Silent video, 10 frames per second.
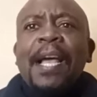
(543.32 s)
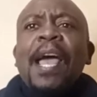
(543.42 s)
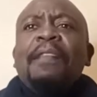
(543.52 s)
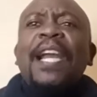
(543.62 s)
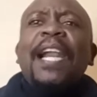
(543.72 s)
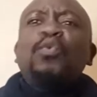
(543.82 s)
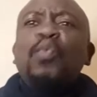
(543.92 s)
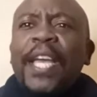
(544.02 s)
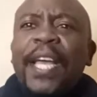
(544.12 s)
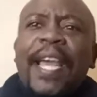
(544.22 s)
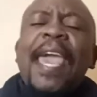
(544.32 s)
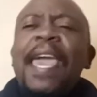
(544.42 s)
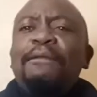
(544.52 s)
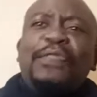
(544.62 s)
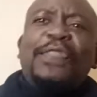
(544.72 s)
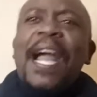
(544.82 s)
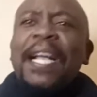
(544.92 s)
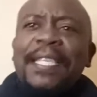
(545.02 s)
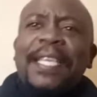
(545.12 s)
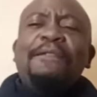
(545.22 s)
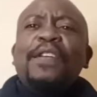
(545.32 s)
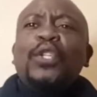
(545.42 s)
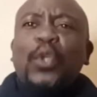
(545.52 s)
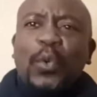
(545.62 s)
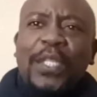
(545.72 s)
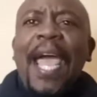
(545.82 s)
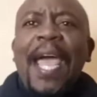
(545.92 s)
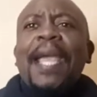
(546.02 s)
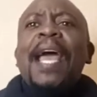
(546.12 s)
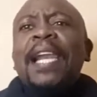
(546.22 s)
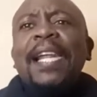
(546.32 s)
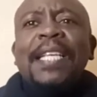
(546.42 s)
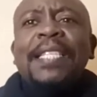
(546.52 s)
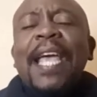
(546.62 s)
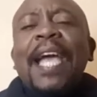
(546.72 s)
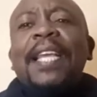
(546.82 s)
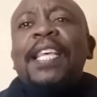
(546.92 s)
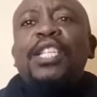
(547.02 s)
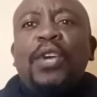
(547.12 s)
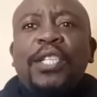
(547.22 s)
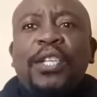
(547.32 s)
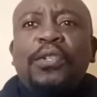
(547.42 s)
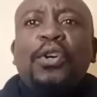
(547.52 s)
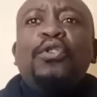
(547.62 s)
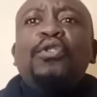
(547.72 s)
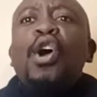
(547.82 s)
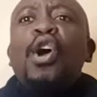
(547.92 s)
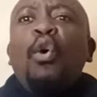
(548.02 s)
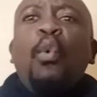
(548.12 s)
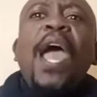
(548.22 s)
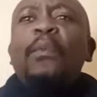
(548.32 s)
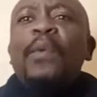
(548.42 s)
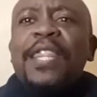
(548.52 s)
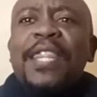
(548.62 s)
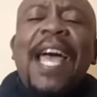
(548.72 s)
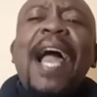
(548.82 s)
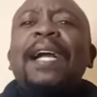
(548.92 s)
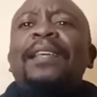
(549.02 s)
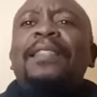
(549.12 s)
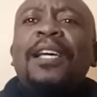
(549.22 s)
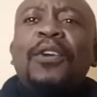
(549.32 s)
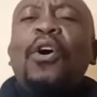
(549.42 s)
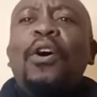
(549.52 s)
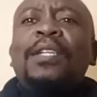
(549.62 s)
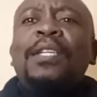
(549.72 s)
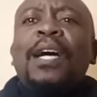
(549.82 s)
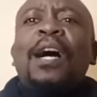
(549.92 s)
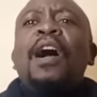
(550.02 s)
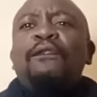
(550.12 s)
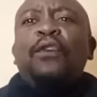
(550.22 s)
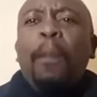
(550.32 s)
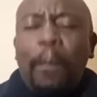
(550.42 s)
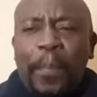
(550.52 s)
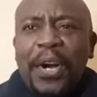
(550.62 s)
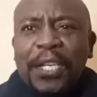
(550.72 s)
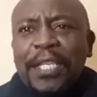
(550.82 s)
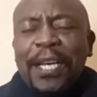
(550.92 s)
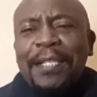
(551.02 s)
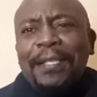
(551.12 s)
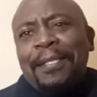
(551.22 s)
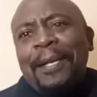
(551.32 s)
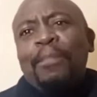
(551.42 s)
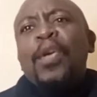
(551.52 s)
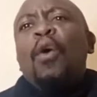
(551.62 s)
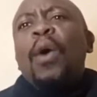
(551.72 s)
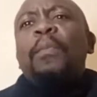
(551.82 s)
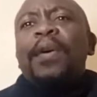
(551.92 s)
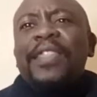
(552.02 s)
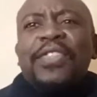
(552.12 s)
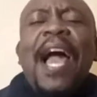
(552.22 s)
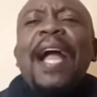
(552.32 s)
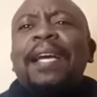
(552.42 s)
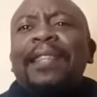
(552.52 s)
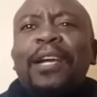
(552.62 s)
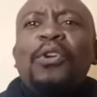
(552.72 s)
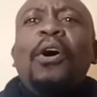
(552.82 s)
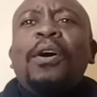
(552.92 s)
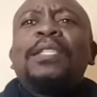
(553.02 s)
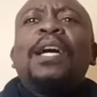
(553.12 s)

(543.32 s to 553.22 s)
that as we give thanksgiving today, let us take this trajectory where we thank the Lord for persons, where we thank the Lord